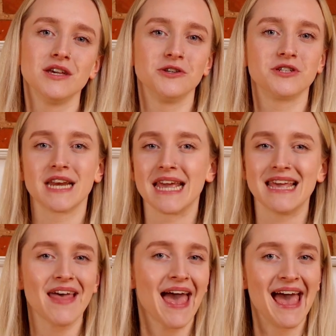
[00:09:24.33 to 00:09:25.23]
You should
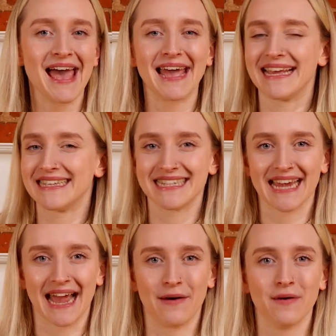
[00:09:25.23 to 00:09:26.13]
hear the air hissing
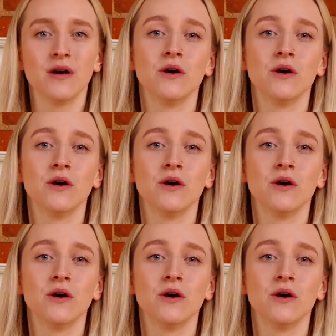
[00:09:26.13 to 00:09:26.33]
out,